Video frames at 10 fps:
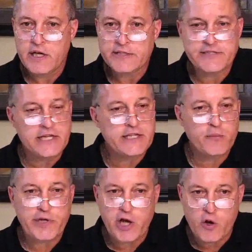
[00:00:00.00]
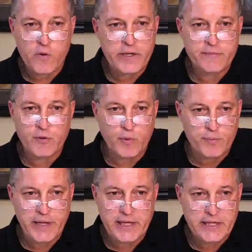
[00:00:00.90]
It's not that we owe him and we're
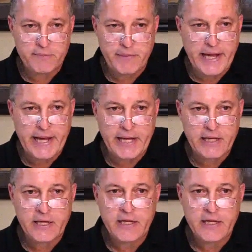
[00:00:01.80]
paying him back.